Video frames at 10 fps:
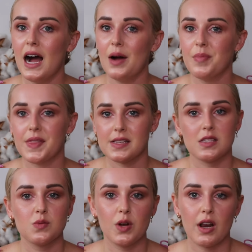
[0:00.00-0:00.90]
but this
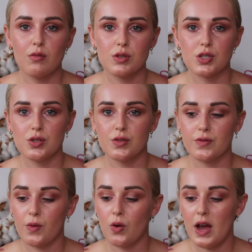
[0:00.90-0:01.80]
is what I would do
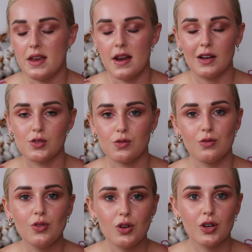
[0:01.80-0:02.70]
for a natural
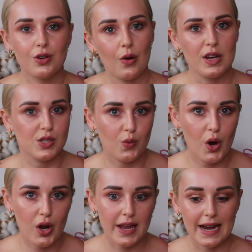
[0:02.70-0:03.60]
look, going to
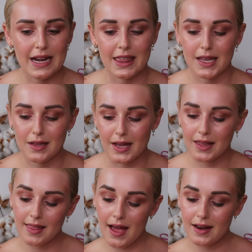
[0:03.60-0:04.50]
work, anything
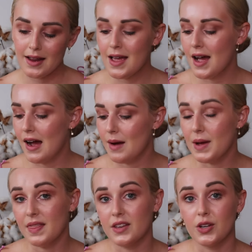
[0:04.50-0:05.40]
like that.
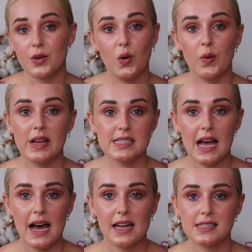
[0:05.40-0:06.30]
And then you can always
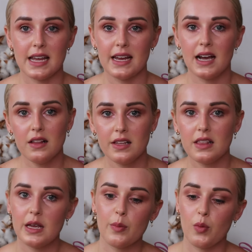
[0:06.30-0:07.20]
add a colored
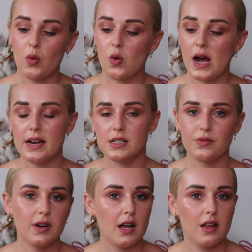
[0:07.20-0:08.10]
lip or add a
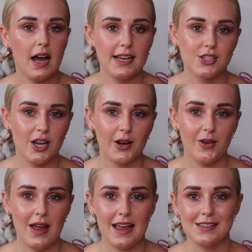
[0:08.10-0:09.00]
different color
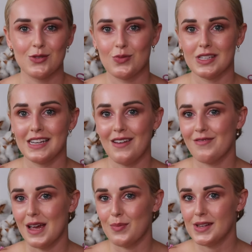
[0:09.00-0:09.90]
eyeshadow and really
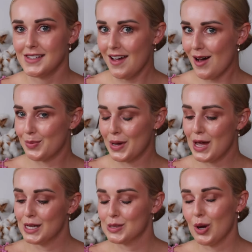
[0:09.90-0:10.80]
vamp it up.
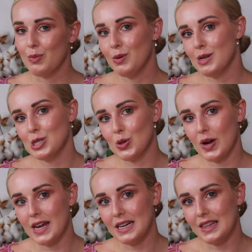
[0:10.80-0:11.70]
So I hope you
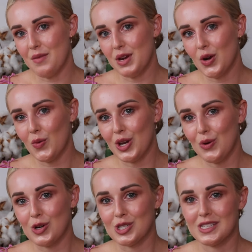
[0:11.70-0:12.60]
enjoyed. Let me know what
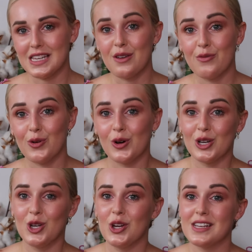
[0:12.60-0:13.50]
you want to see for
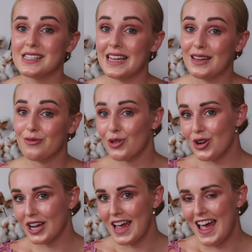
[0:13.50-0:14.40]
New Year's Eve
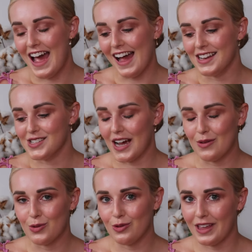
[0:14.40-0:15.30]
look, and I
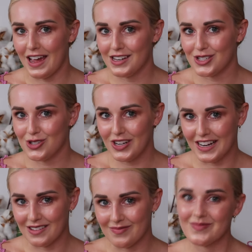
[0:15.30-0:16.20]
will get
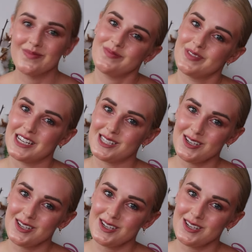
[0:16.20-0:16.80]
shooting. See you